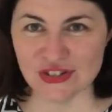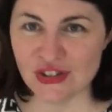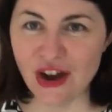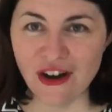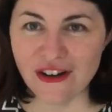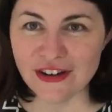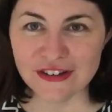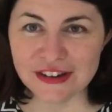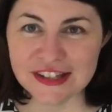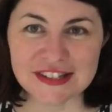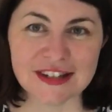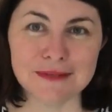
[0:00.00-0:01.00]
No,
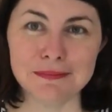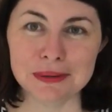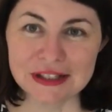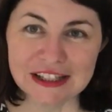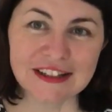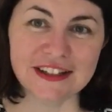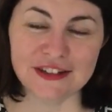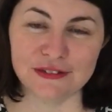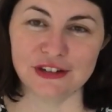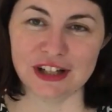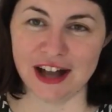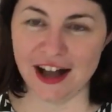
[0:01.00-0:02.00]
it's a completely
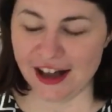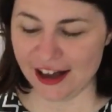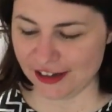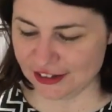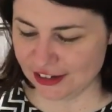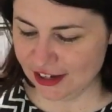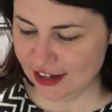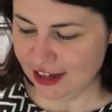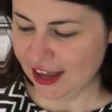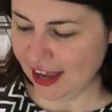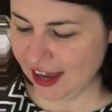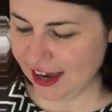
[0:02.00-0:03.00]
different card.
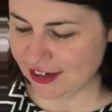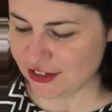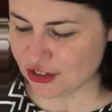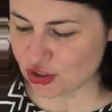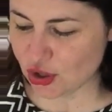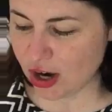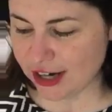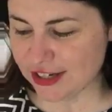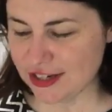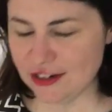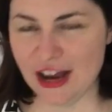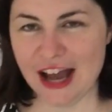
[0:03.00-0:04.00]
And trying
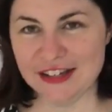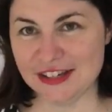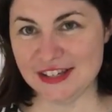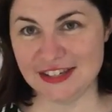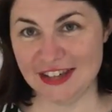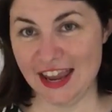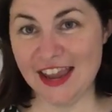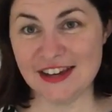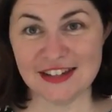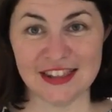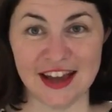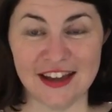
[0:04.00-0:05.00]
to
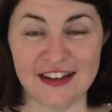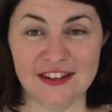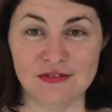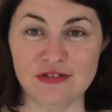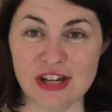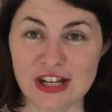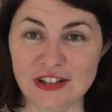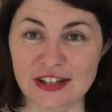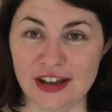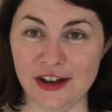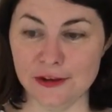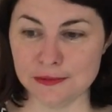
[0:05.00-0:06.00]
understand that really
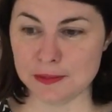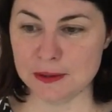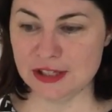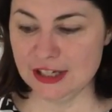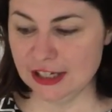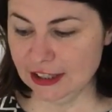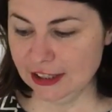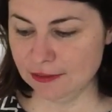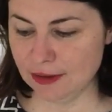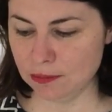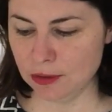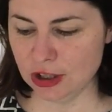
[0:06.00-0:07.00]
helps, particularly
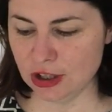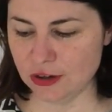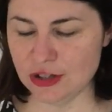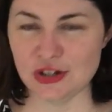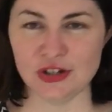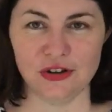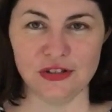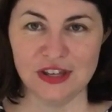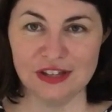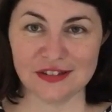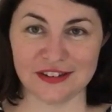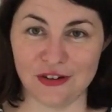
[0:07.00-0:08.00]
when we're going to
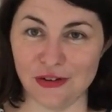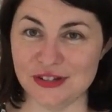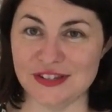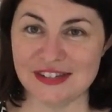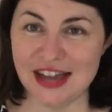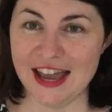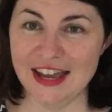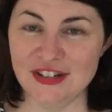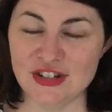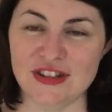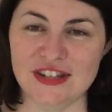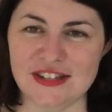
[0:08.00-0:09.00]
things like on
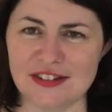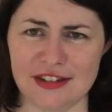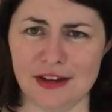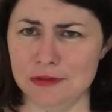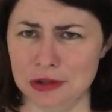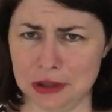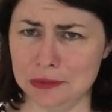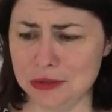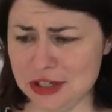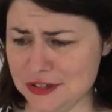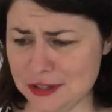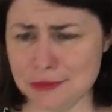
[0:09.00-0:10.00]
stage and things like that. And we're like,
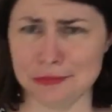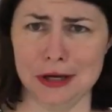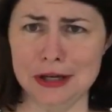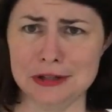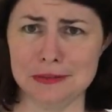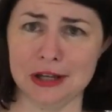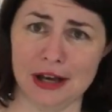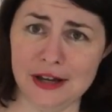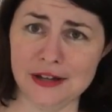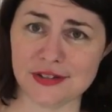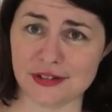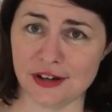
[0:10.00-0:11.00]
what is this random
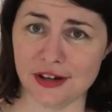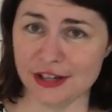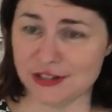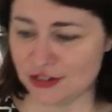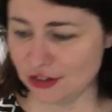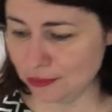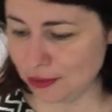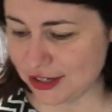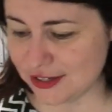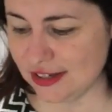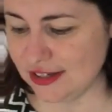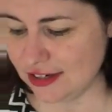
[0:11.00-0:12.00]
card size? You know, why
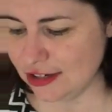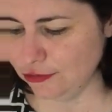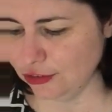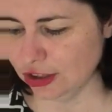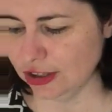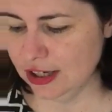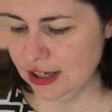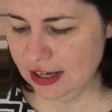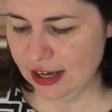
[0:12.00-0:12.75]
is this different?